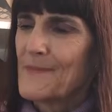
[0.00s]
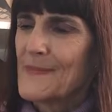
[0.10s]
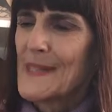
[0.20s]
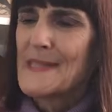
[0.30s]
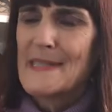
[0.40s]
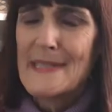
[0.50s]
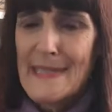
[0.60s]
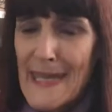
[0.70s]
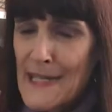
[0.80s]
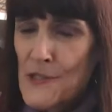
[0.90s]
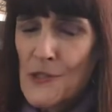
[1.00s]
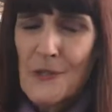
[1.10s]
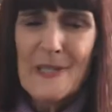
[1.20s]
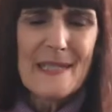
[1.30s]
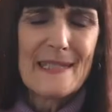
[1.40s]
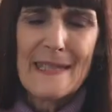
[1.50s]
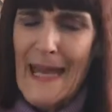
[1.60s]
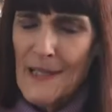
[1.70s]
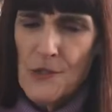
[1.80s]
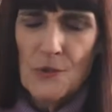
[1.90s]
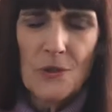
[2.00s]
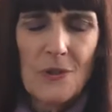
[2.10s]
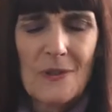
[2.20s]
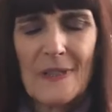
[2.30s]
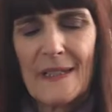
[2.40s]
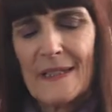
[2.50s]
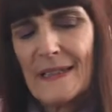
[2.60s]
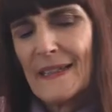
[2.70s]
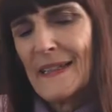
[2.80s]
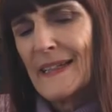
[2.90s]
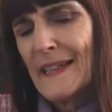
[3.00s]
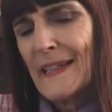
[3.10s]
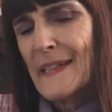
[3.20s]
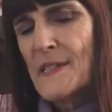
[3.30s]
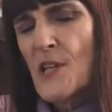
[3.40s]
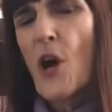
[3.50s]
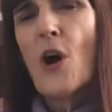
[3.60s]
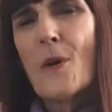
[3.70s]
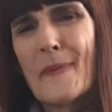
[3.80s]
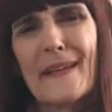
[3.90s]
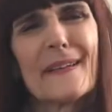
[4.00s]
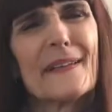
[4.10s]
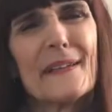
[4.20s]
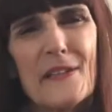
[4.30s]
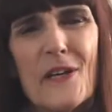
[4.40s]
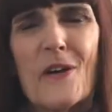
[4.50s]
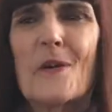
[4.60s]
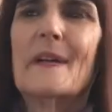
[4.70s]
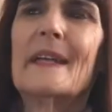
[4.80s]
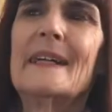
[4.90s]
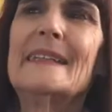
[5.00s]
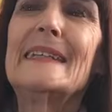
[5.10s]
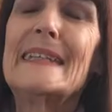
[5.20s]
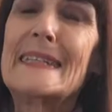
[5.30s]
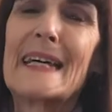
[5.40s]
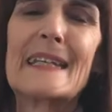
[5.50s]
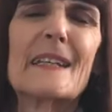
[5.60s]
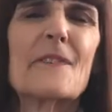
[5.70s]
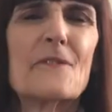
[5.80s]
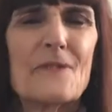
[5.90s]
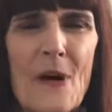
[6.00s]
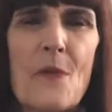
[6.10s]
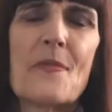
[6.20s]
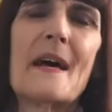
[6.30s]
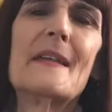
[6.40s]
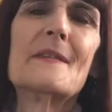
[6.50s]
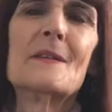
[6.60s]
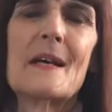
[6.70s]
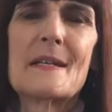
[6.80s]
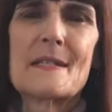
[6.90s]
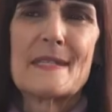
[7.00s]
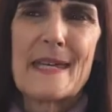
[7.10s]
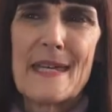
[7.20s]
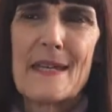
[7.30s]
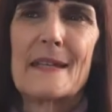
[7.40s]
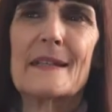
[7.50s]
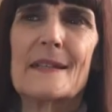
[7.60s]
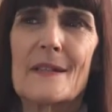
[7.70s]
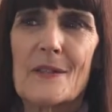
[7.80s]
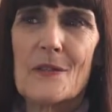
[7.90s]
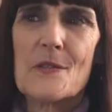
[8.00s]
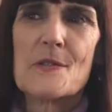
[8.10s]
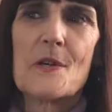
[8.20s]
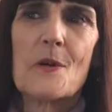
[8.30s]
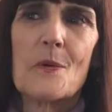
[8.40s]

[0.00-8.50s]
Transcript: it's nature, it's natural, and it's calming, and I need that, and I felt that in the last day or so